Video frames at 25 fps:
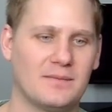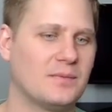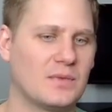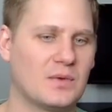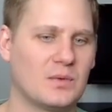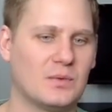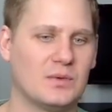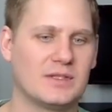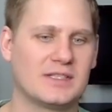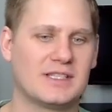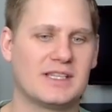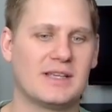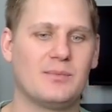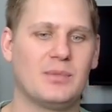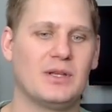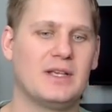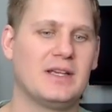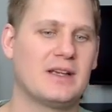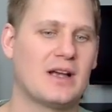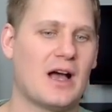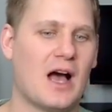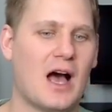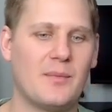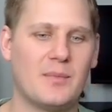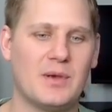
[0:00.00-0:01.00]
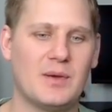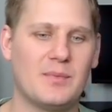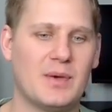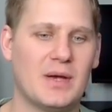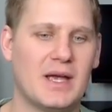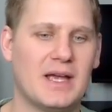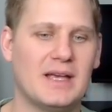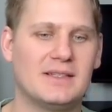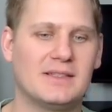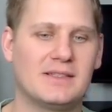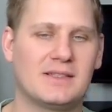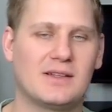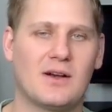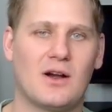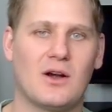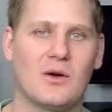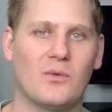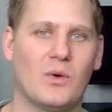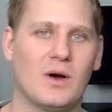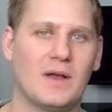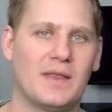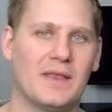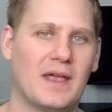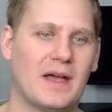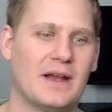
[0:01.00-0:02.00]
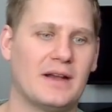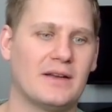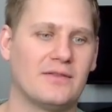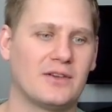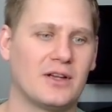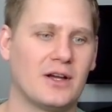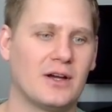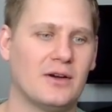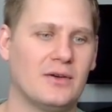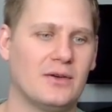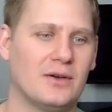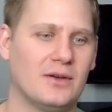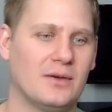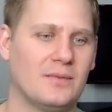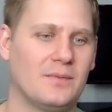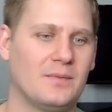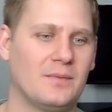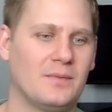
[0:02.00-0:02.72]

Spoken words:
We'll simply copy paste our one line of code.